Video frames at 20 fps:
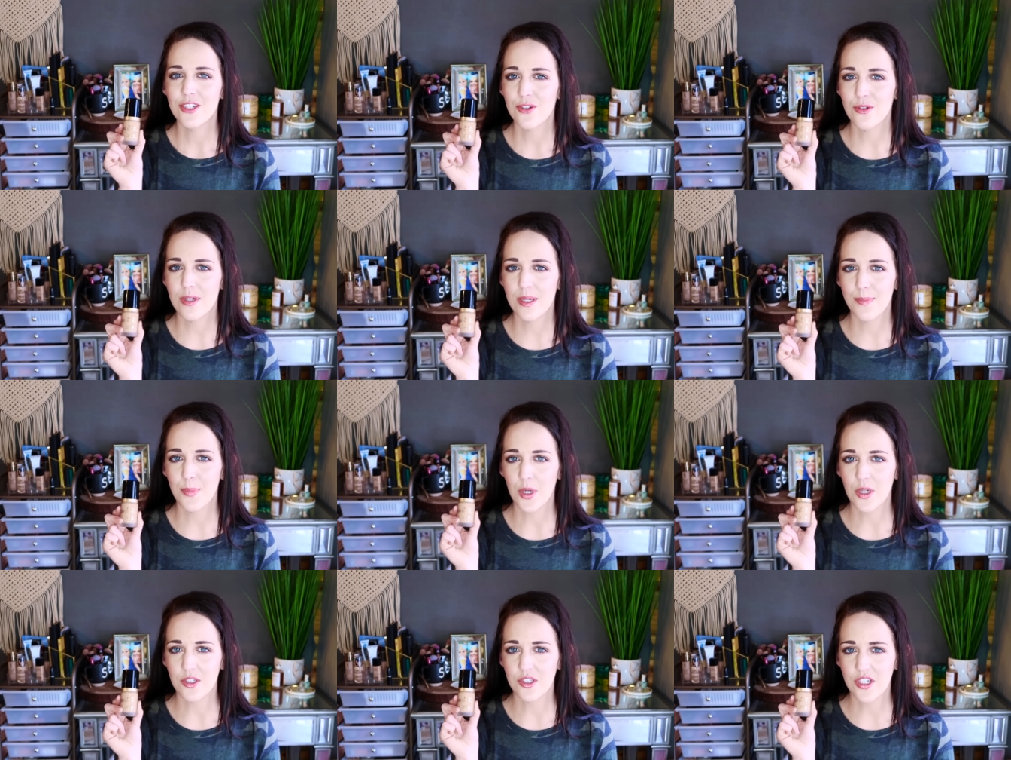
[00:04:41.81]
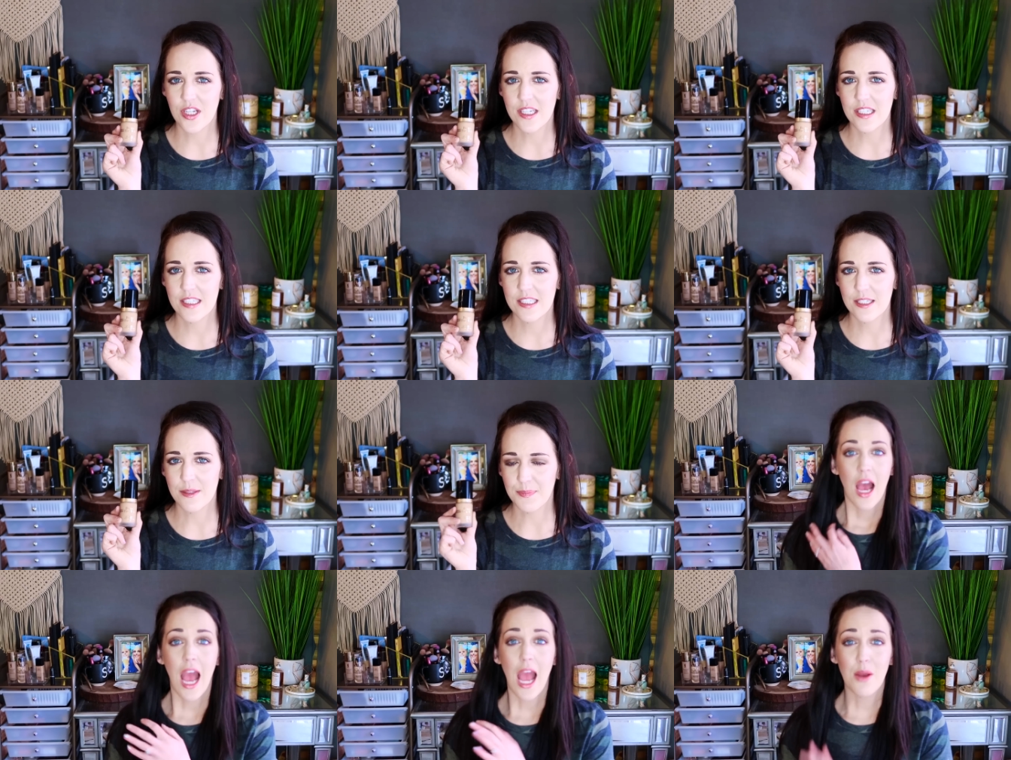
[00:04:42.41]
to
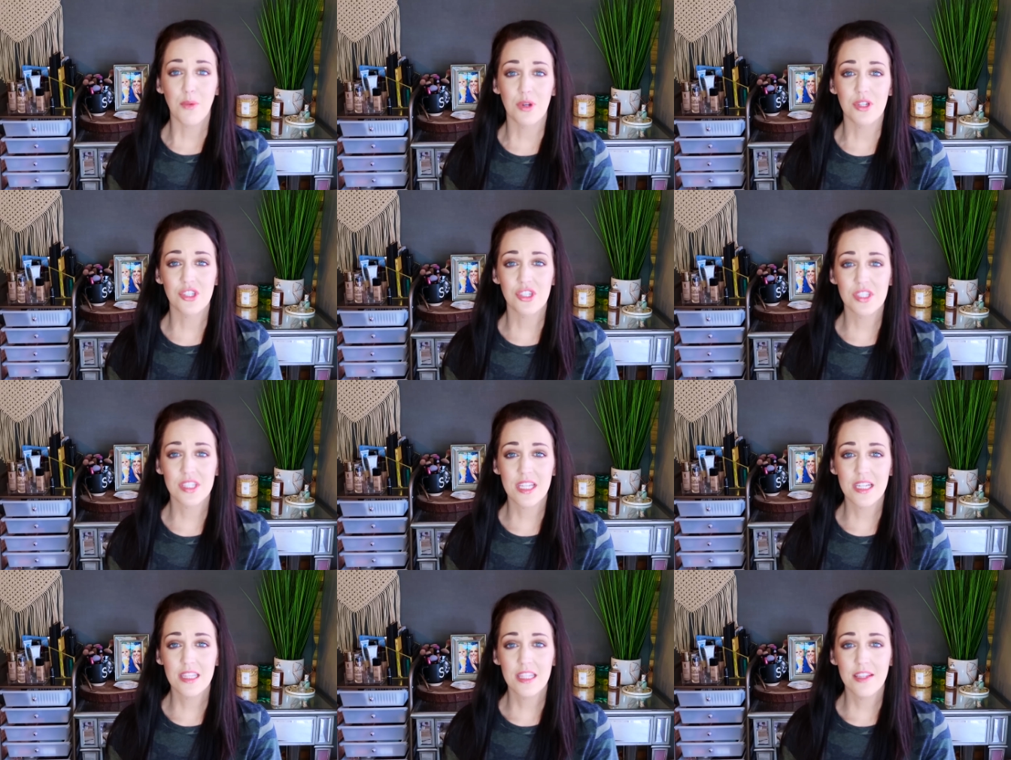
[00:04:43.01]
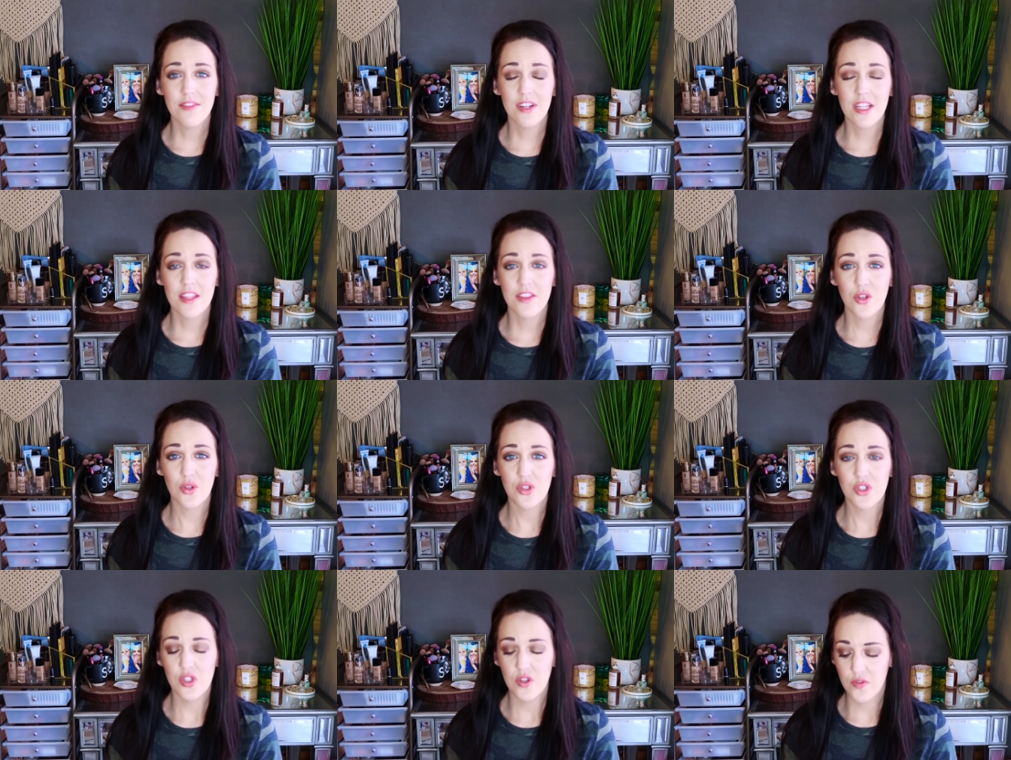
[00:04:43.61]
repurchase. I was just going to leave it at
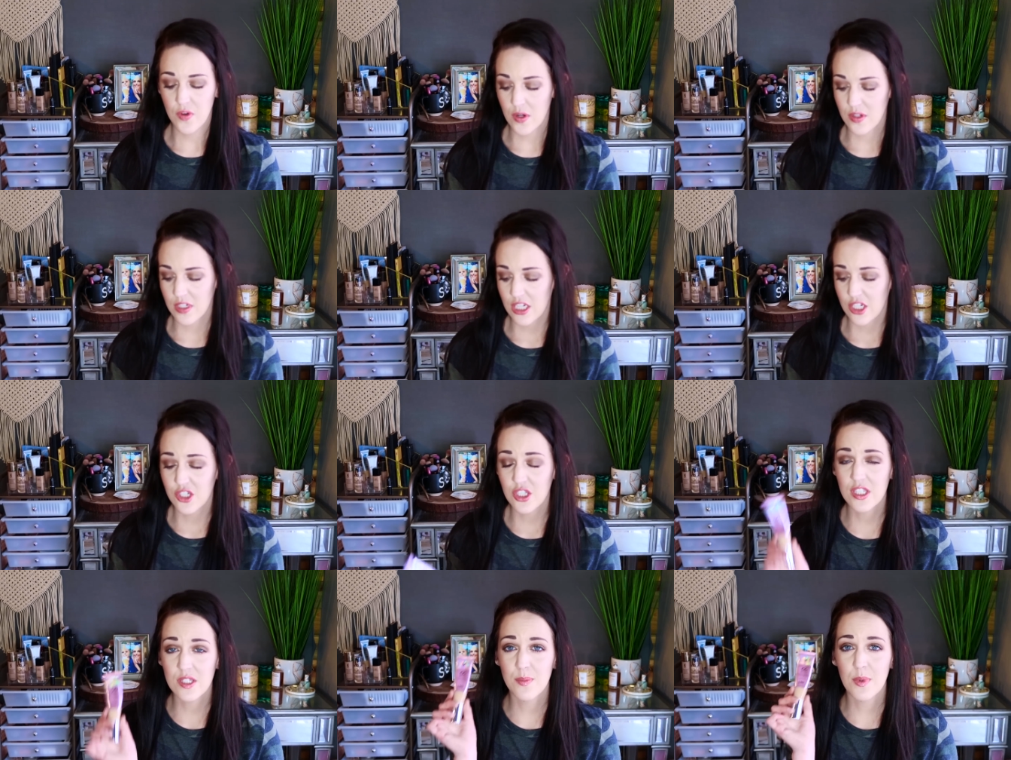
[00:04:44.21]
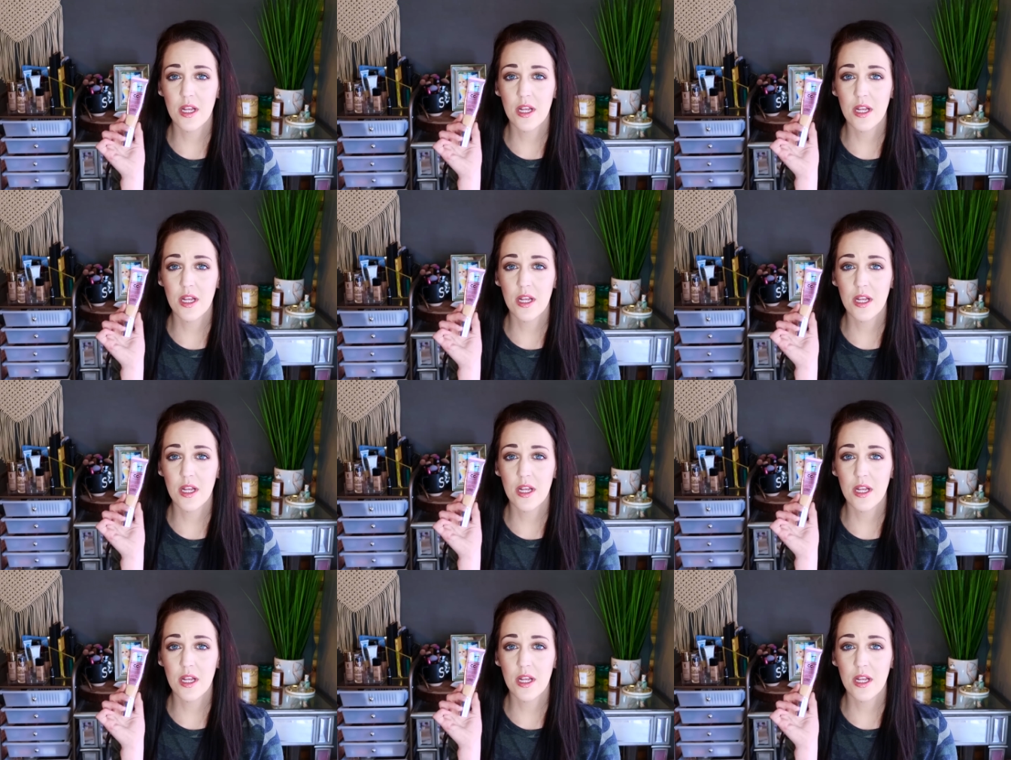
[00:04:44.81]
those two foundations,